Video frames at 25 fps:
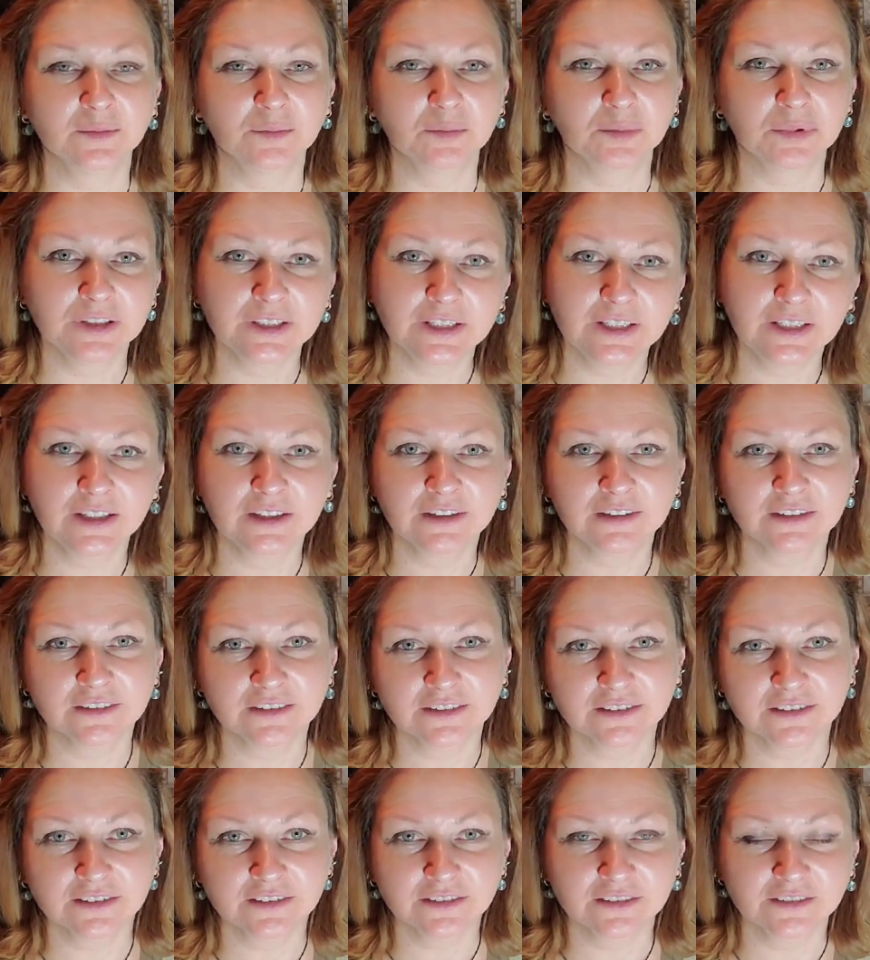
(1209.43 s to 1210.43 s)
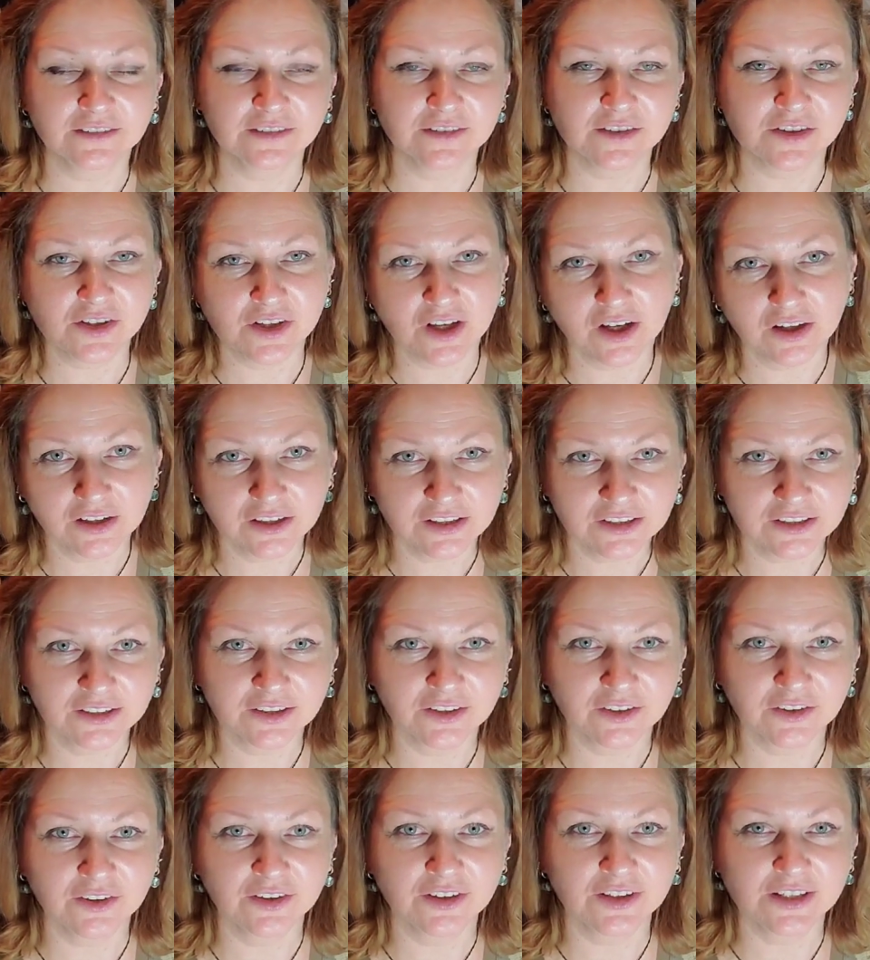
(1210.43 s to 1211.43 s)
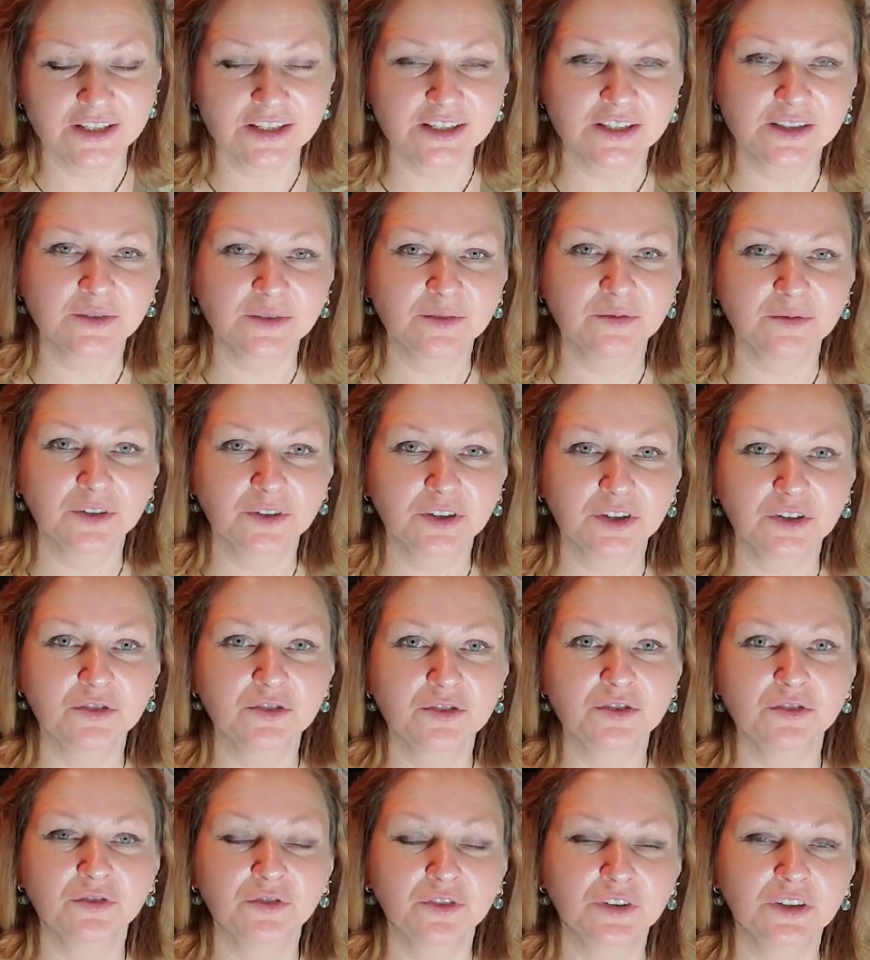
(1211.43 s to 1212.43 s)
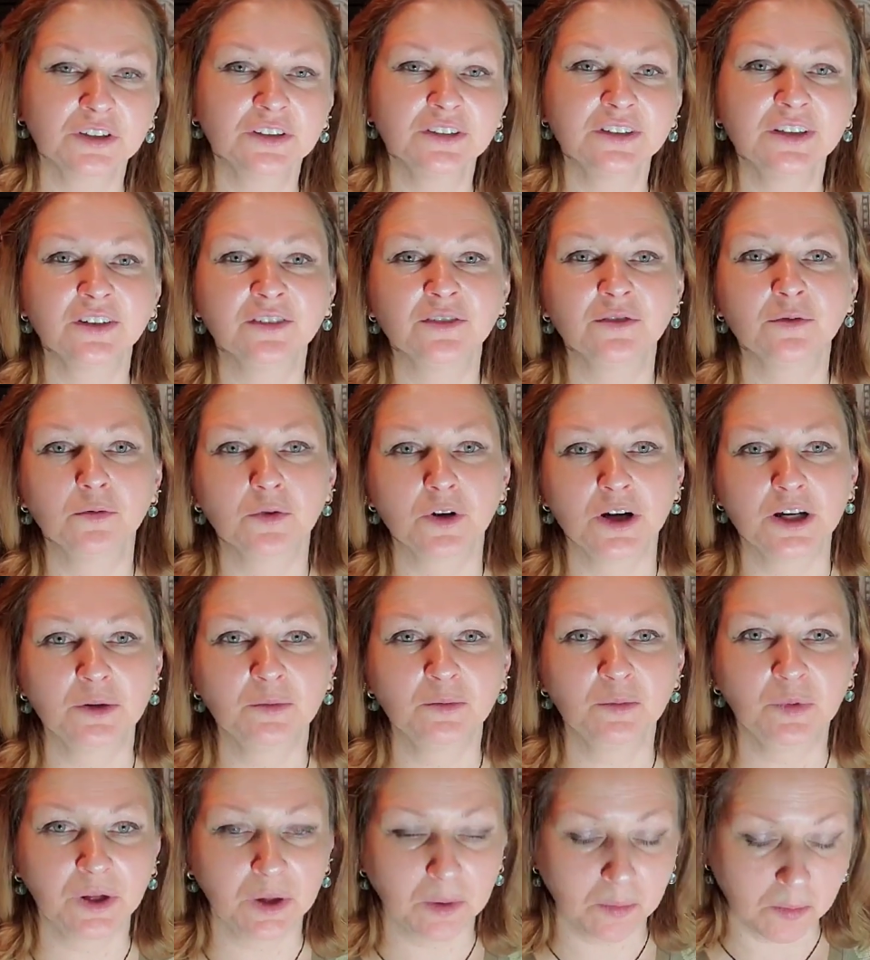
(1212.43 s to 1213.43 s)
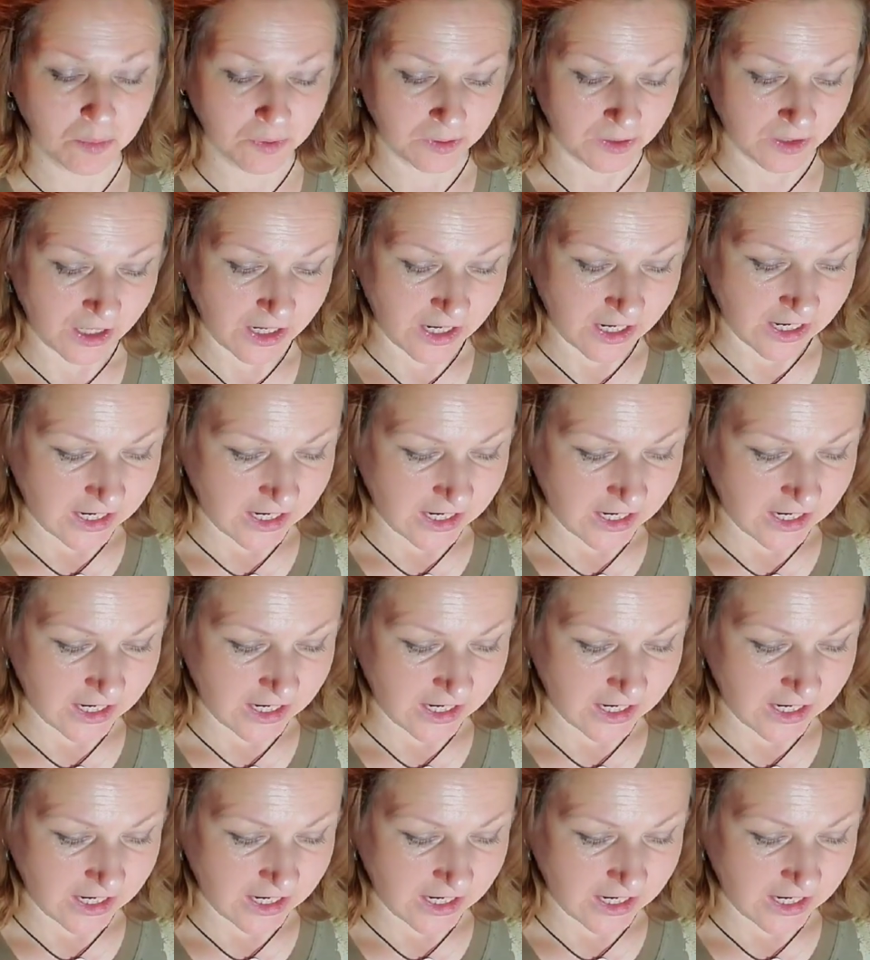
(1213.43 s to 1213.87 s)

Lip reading: playing soccer on this huge field of white paper.